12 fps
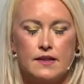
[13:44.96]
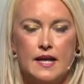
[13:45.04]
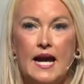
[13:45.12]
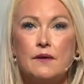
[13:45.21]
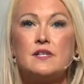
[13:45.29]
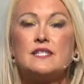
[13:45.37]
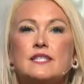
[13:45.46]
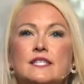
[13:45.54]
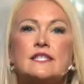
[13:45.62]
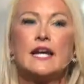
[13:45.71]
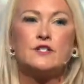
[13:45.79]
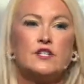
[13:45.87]
I was in
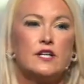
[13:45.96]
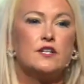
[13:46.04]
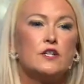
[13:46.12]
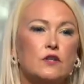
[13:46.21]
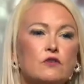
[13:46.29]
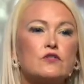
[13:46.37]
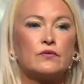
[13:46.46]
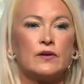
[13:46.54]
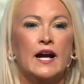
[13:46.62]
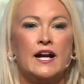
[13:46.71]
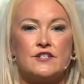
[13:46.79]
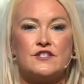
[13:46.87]
such a huge
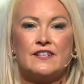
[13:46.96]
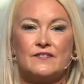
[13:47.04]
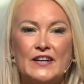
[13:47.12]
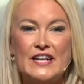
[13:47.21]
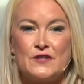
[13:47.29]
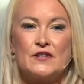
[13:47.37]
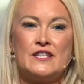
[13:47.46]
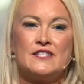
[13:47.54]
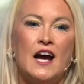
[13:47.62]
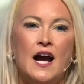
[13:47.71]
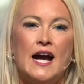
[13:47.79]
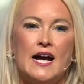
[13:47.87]
rush to reach the
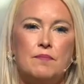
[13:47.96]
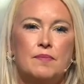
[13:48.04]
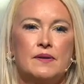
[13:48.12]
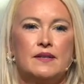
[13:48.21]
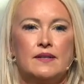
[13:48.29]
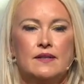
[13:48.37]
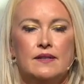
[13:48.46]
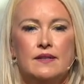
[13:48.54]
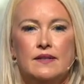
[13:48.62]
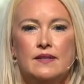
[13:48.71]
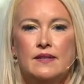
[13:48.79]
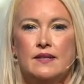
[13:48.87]
top
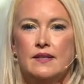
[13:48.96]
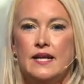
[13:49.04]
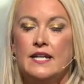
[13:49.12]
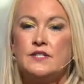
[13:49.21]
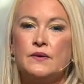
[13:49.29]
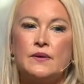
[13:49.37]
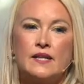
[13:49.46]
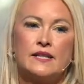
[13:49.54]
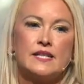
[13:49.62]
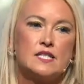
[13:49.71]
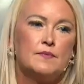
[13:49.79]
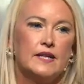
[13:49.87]
and do it in
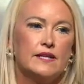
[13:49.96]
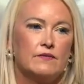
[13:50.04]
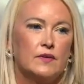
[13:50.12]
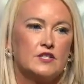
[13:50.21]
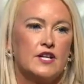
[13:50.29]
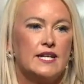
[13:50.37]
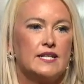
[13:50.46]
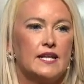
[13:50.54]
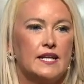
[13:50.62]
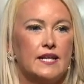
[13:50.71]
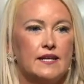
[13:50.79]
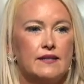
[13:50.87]
the speed of which I did
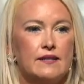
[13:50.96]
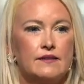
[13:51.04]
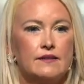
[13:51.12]
it.